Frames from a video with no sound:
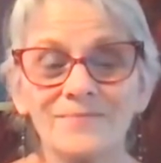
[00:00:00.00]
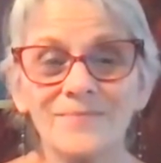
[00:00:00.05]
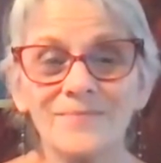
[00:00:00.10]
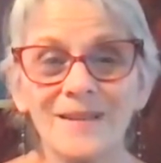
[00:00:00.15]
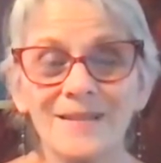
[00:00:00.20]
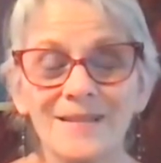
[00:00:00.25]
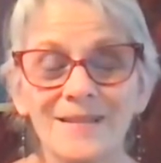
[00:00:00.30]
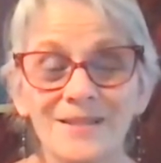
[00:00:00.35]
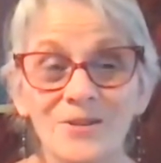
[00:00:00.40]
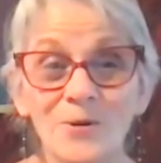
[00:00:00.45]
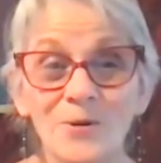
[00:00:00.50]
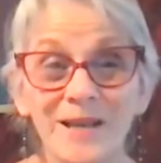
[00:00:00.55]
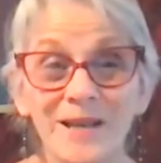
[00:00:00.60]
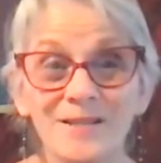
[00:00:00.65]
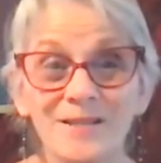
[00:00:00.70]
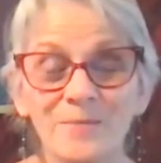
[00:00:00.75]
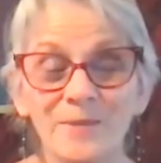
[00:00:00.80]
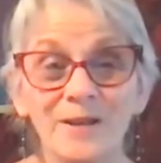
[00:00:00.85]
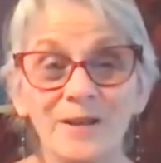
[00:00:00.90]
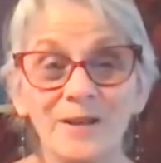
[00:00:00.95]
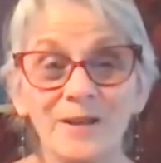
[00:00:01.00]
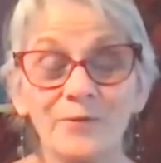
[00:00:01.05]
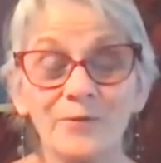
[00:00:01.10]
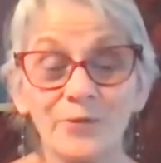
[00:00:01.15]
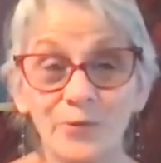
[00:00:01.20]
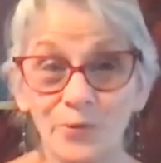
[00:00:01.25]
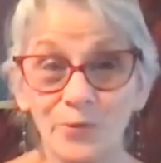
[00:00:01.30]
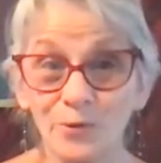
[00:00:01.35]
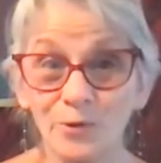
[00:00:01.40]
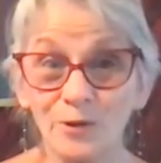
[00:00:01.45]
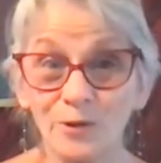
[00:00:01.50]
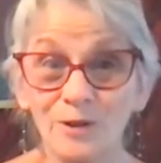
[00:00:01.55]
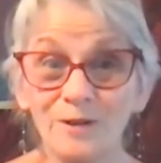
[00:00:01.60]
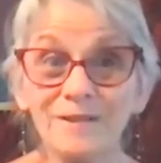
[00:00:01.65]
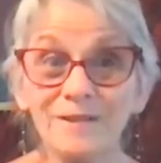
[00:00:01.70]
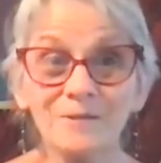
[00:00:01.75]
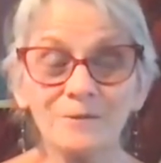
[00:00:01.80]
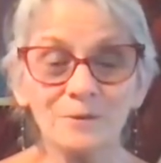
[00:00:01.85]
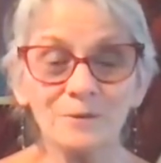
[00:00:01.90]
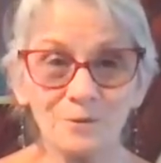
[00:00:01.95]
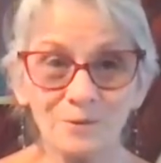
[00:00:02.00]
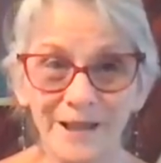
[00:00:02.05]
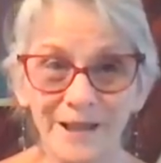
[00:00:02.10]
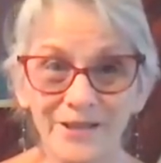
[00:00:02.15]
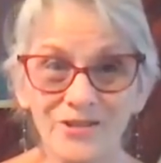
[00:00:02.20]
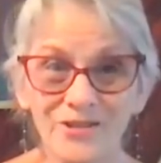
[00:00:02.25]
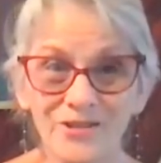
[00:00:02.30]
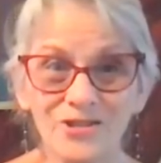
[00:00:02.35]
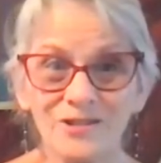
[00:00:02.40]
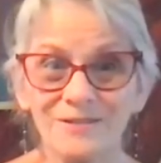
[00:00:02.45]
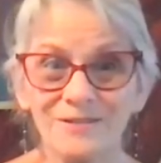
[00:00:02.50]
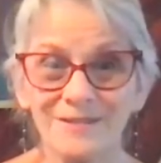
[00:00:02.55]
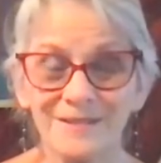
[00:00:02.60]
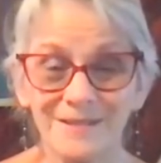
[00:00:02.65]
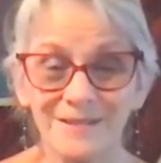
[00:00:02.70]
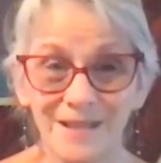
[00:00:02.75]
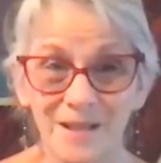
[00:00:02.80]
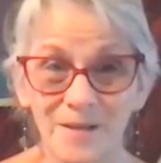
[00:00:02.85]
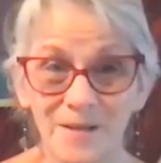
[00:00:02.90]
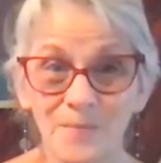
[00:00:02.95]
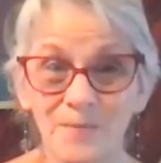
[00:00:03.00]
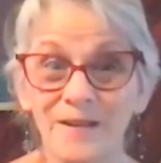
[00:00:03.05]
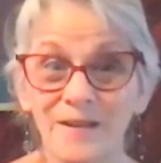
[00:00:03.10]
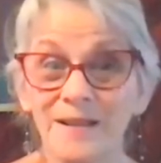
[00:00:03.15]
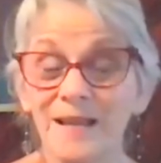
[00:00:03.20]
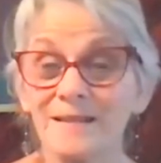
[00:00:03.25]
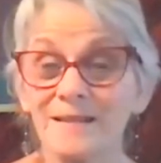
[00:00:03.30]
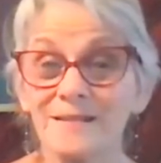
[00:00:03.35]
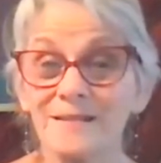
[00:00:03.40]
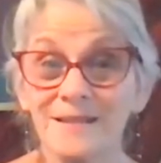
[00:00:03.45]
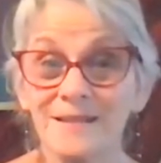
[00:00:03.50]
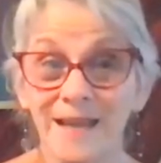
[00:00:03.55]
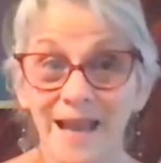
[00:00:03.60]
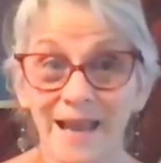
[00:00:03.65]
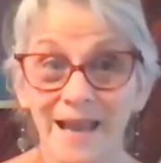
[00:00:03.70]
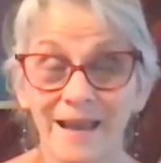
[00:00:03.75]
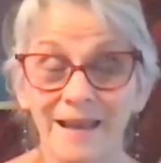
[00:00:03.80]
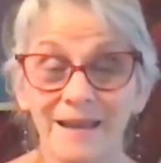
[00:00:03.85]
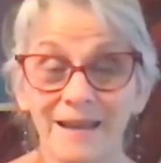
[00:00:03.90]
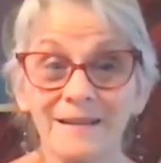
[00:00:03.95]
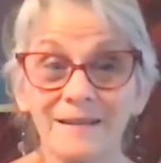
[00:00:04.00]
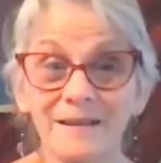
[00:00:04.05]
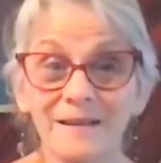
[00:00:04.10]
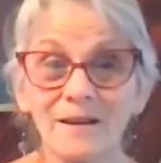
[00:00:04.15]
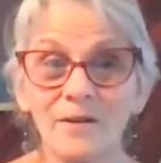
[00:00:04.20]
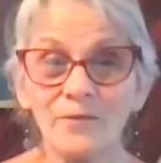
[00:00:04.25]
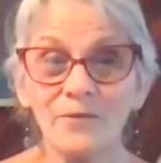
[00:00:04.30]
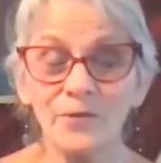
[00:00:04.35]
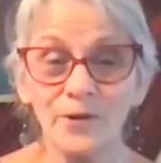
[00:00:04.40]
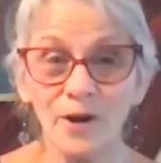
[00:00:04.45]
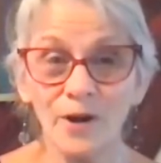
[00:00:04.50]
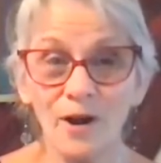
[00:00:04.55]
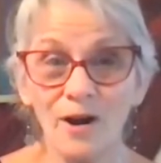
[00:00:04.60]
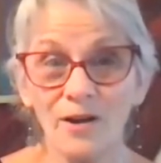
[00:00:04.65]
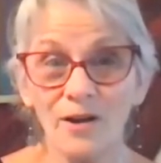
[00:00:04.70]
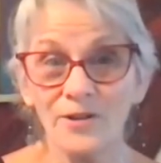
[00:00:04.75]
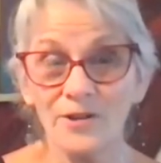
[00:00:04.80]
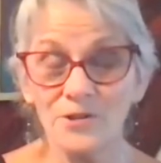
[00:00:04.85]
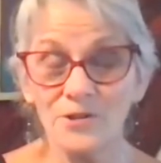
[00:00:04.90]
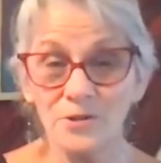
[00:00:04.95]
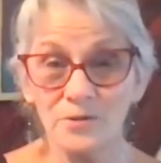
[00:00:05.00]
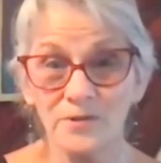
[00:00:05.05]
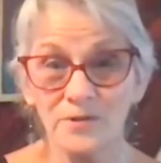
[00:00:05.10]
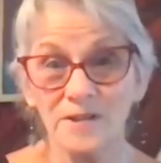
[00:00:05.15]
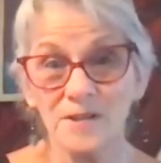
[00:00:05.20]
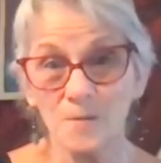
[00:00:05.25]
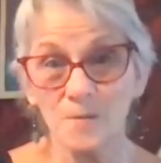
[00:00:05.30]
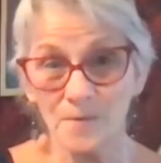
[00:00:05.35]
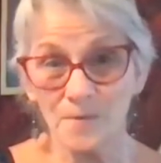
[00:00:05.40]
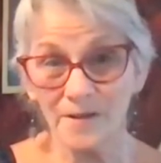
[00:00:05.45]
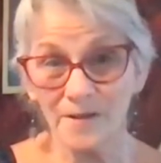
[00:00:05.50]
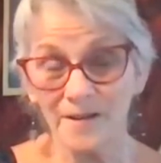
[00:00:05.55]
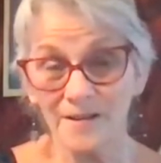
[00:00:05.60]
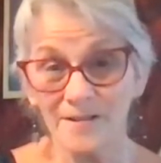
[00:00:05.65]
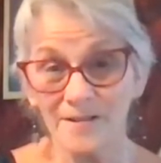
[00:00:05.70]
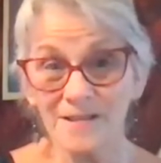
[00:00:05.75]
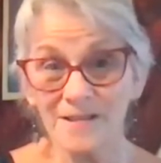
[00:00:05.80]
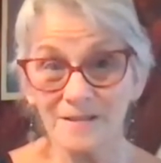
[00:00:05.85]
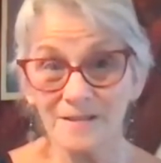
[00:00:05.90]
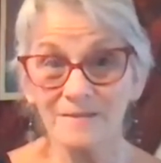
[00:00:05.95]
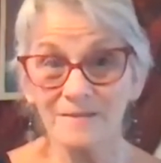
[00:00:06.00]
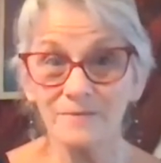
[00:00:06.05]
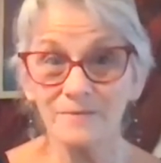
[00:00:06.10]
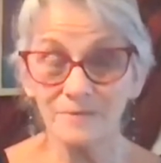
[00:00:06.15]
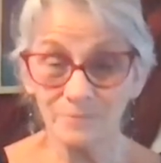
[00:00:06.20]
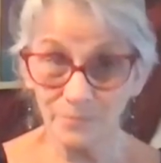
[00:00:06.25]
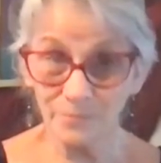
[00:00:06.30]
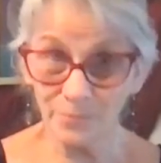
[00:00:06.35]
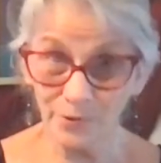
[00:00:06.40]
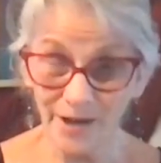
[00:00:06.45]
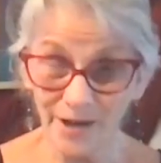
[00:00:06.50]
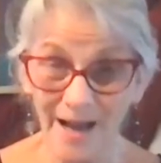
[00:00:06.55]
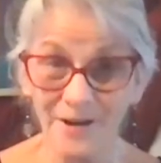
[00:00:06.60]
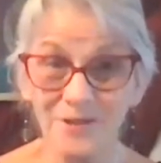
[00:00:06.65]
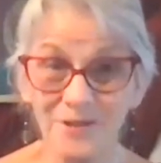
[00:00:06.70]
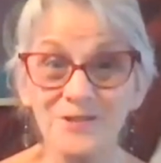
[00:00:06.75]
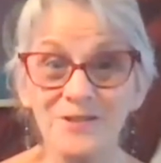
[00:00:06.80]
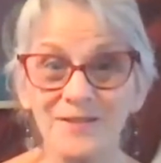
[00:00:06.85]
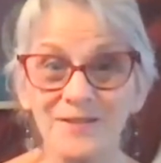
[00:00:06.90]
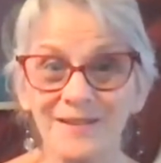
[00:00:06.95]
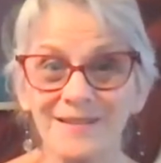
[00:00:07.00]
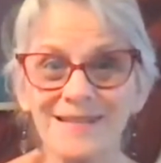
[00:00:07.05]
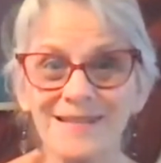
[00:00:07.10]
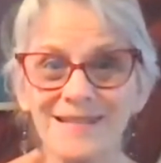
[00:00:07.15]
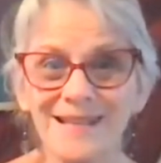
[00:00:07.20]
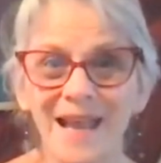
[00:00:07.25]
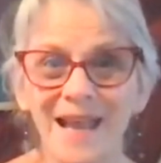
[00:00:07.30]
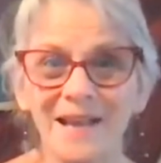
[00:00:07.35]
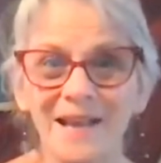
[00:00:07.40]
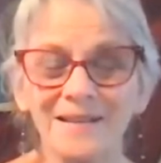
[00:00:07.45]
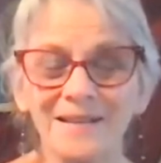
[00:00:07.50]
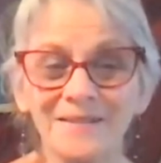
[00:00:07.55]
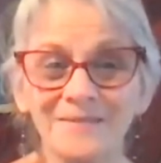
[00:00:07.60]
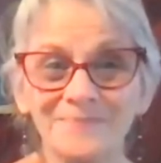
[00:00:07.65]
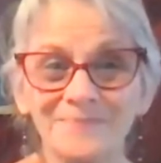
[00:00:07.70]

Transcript: it's going to be a full, rich, deepening day for all that you've experienced prior to this day.